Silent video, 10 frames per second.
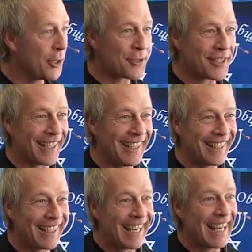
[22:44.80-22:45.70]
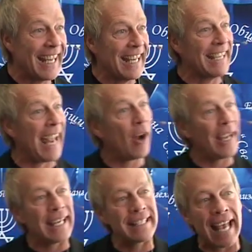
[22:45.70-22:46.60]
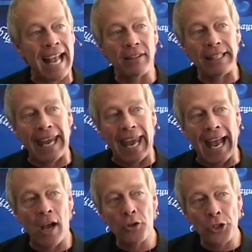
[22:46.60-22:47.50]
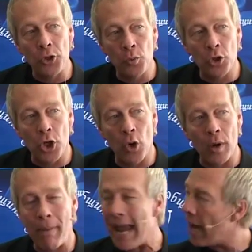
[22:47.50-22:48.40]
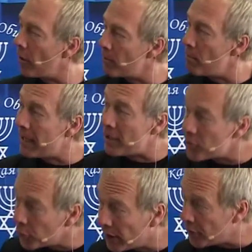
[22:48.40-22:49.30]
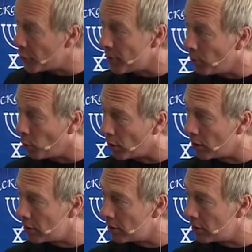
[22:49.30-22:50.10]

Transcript: You see? Now, exactly how you will go about ministering to the poor.